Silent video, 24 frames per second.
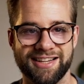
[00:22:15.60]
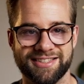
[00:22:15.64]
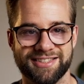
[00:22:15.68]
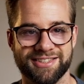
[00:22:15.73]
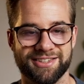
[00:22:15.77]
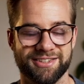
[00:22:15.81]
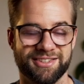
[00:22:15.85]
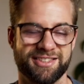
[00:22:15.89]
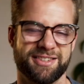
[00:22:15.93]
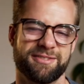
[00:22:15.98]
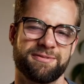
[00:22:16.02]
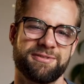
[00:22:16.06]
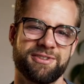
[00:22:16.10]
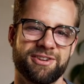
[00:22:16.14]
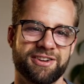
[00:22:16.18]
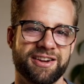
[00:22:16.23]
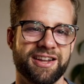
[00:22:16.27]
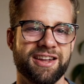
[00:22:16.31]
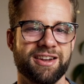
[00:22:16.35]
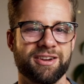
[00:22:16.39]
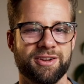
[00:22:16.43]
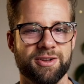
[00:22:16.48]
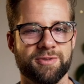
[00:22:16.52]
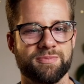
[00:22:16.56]
this, because if you're
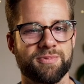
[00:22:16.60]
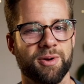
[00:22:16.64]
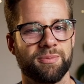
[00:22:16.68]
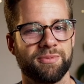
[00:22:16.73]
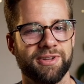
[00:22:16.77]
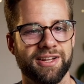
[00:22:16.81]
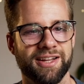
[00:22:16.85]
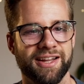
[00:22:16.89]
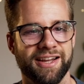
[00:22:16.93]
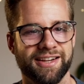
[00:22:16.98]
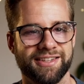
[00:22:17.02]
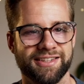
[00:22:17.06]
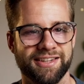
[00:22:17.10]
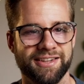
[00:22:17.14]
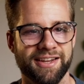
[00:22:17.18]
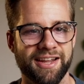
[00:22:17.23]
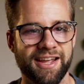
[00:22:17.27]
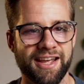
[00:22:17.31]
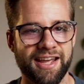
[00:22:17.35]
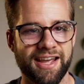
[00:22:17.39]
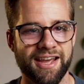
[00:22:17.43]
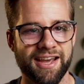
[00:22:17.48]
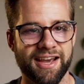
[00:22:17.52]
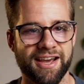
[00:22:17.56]
here, you probably liked it.
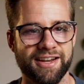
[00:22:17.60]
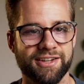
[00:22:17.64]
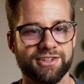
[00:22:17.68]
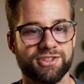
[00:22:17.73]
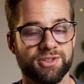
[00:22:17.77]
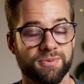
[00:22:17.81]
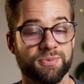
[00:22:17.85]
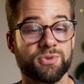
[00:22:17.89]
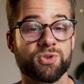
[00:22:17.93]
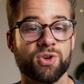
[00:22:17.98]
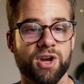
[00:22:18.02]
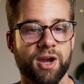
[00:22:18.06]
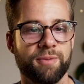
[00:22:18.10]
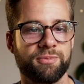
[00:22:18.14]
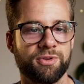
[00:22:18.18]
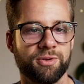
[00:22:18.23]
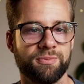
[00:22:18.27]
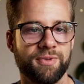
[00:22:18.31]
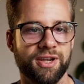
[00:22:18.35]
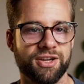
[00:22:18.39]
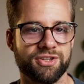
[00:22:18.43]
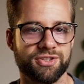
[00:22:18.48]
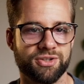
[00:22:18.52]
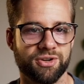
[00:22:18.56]
And then subscribe to
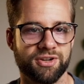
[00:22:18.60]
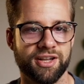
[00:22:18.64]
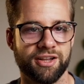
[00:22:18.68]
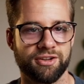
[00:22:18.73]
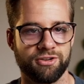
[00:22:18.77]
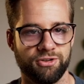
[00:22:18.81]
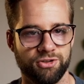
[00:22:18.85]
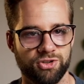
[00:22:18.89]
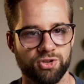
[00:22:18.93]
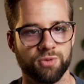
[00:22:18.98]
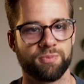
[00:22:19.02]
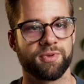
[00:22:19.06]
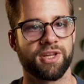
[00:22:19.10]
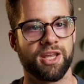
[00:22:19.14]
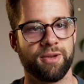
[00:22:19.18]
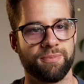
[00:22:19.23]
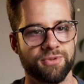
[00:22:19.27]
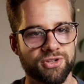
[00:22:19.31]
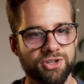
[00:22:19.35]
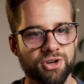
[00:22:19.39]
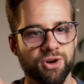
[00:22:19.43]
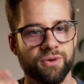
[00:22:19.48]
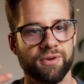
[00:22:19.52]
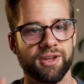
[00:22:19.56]
make sure that YouTube keeps
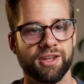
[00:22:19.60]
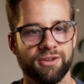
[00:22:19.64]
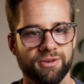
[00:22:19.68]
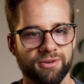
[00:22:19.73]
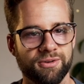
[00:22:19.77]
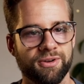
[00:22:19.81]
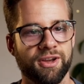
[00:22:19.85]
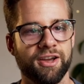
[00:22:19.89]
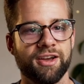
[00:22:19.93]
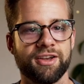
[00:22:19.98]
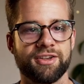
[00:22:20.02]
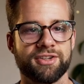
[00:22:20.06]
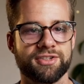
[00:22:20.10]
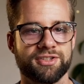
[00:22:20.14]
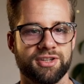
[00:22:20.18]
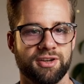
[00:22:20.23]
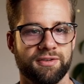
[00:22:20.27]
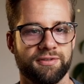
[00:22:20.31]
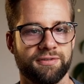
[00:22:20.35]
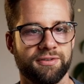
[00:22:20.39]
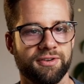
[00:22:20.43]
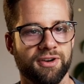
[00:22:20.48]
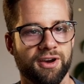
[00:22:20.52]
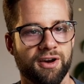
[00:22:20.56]
showing you
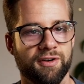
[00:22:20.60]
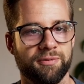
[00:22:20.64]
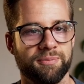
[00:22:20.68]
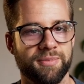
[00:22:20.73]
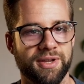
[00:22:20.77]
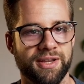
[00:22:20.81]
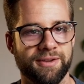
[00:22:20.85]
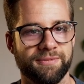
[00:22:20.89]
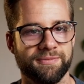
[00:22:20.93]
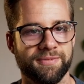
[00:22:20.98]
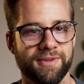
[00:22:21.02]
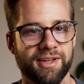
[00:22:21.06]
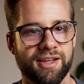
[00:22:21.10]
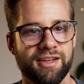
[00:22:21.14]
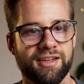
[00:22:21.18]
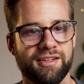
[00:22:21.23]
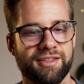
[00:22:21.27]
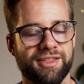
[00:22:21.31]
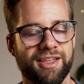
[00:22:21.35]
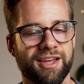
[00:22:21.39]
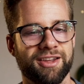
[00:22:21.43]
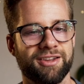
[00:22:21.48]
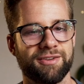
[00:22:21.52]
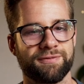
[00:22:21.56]
stuff of me.
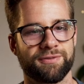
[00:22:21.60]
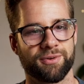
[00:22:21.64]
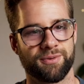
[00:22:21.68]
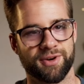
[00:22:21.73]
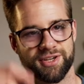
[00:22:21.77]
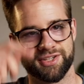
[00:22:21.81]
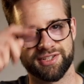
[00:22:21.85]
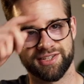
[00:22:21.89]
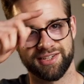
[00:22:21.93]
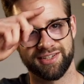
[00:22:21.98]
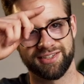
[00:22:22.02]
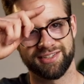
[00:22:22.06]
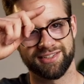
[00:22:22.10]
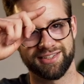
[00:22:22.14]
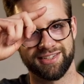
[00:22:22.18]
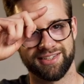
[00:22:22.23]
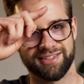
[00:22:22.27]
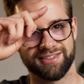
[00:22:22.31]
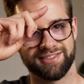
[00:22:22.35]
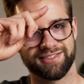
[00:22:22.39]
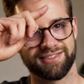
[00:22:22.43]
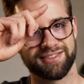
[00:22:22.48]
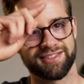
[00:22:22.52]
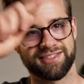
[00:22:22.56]
Thank you for watching
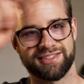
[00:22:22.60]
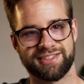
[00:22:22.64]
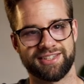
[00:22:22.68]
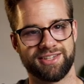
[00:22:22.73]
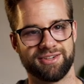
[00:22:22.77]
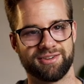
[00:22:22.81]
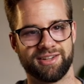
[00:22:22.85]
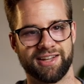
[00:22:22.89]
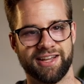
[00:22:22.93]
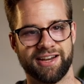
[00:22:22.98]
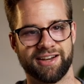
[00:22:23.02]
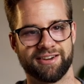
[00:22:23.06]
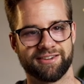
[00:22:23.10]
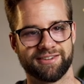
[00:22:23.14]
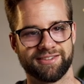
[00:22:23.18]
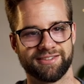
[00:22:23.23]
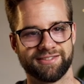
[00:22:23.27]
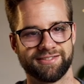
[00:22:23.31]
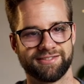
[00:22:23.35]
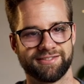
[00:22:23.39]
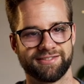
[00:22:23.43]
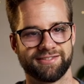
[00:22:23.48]
and see you later.